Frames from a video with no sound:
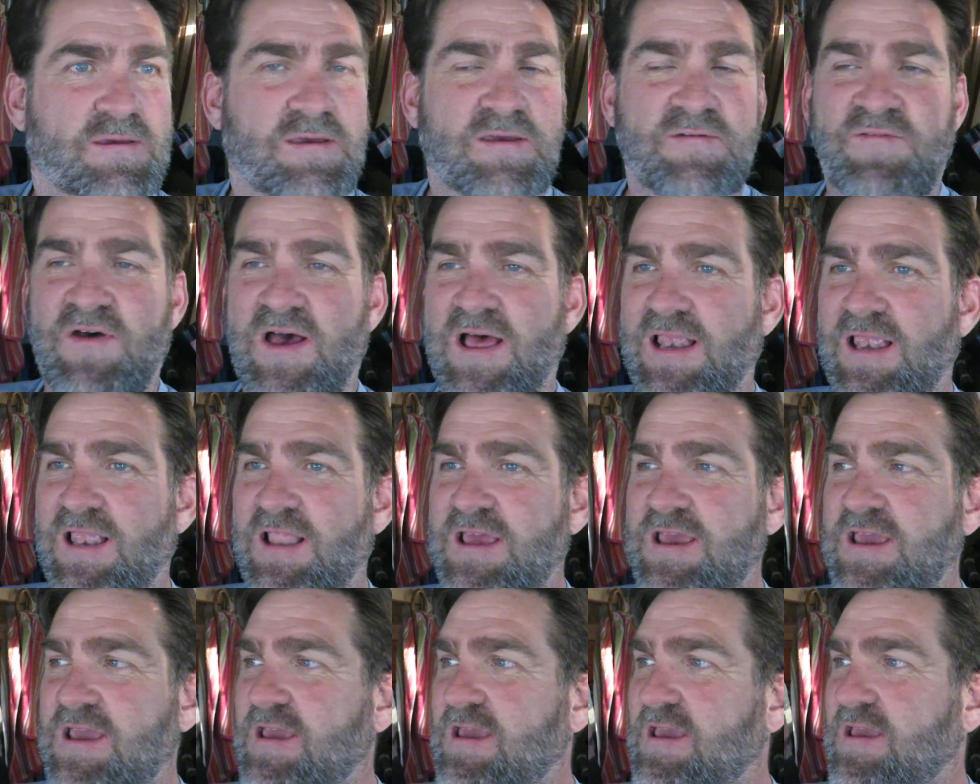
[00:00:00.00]
if I
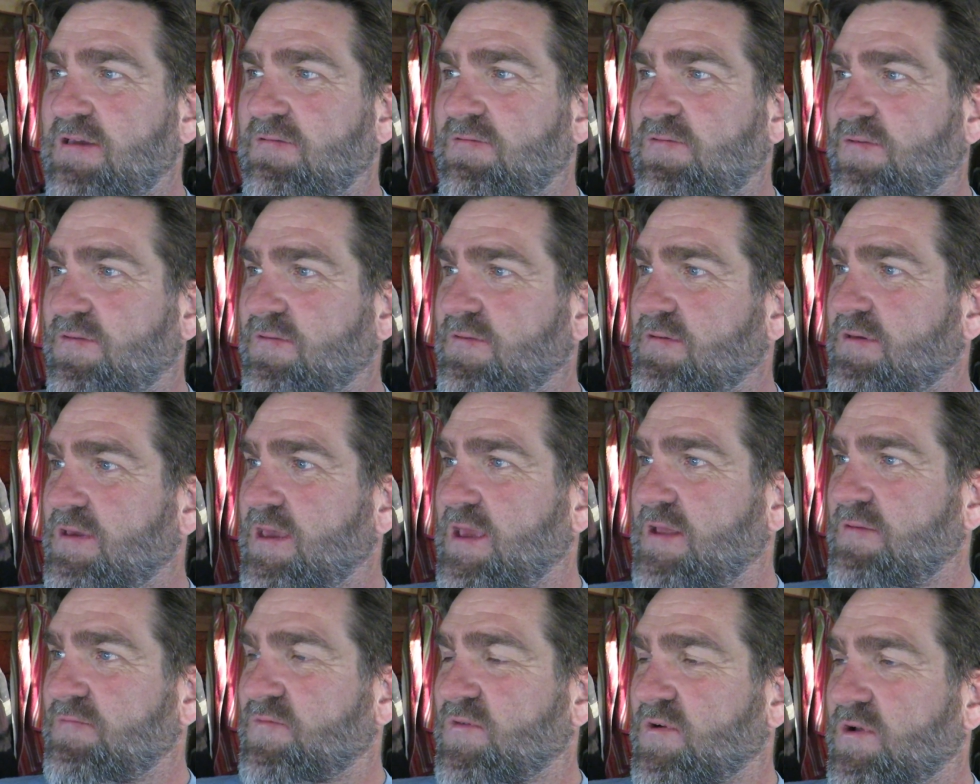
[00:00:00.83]
leave
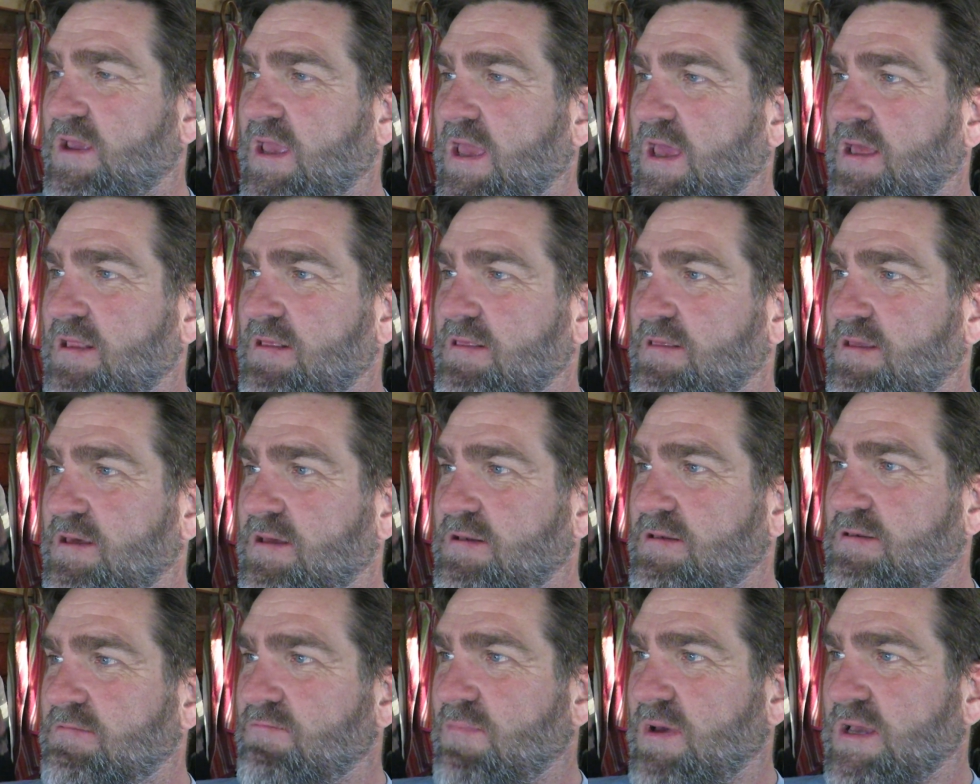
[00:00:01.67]
and forget
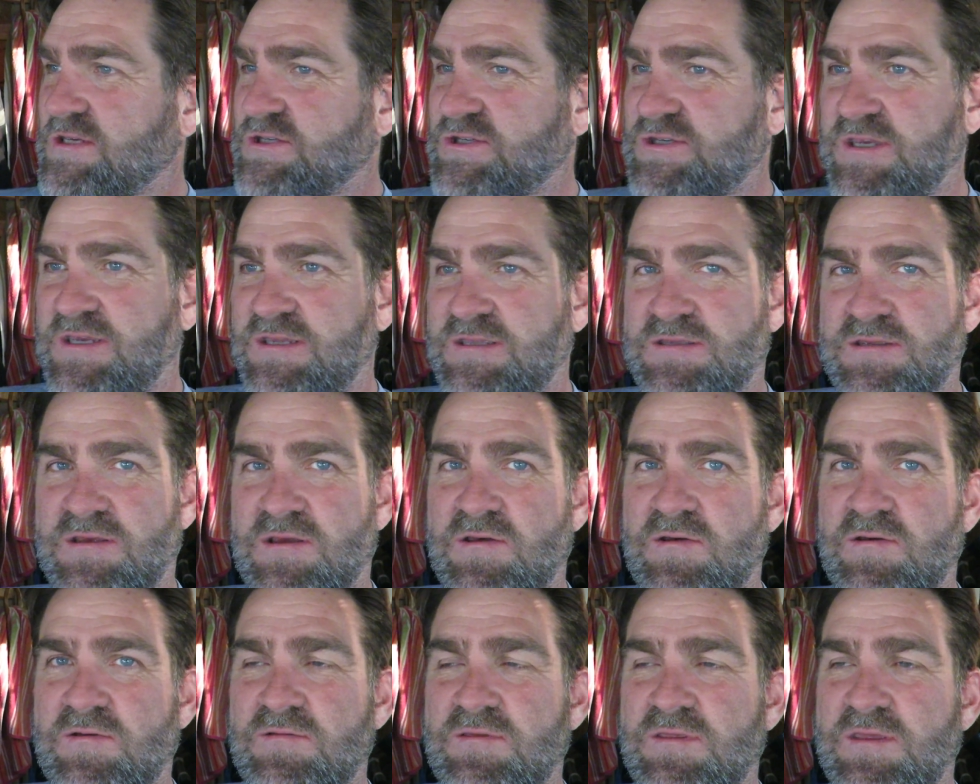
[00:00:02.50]
that my shit's
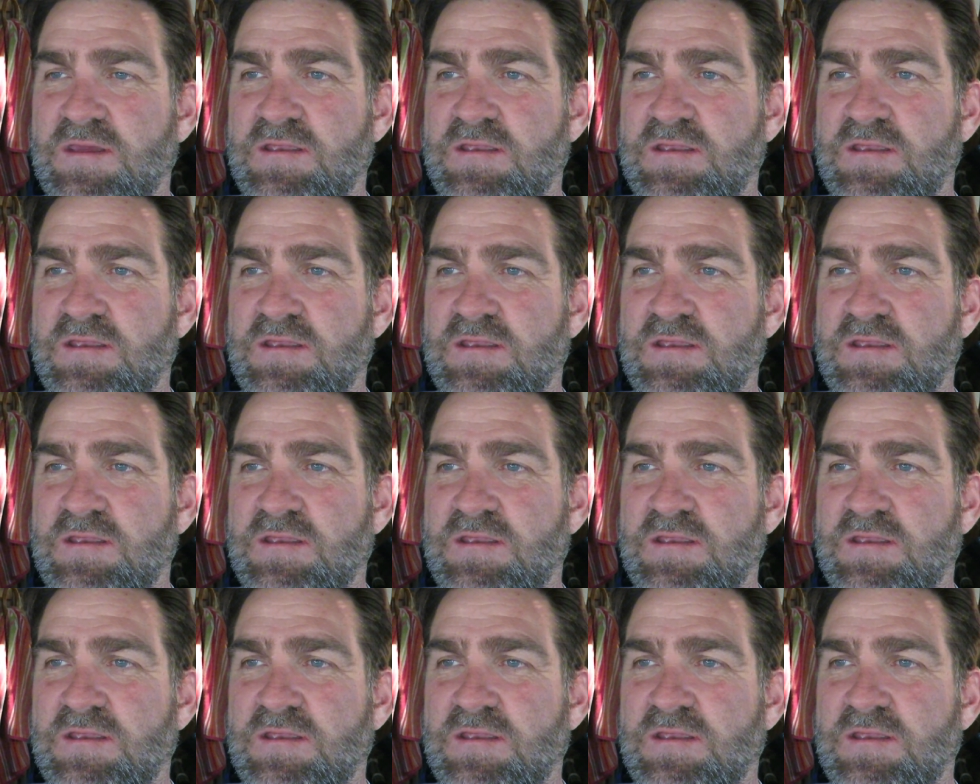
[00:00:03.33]
on,